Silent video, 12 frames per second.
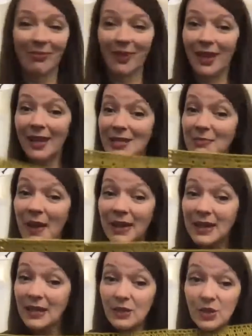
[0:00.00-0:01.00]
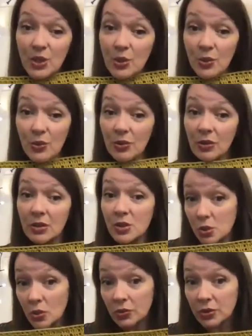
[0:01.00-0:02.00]
it's making 2
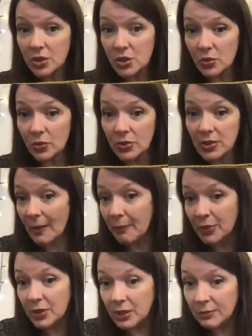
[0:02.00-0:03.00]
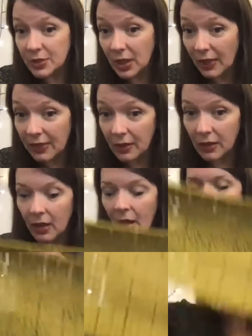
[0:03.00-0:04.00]
shorter shawls and putting them together,
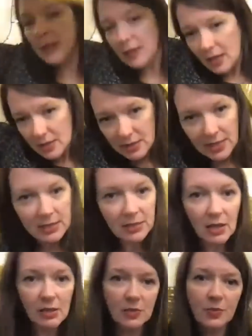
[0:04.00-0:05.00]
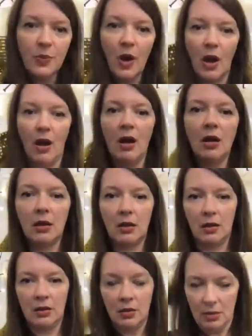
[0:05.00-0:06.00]
because it does work.
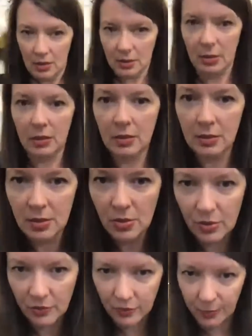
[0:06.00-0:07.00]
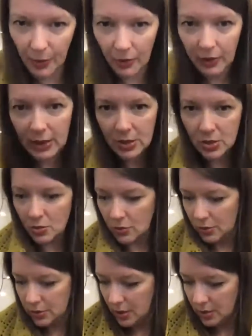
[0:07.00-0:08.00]
You know, the sort of the pocket
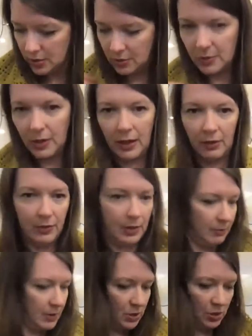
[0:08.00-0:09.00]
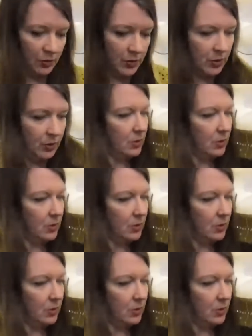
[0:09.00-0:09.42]
shawl does, hang on, let me show you.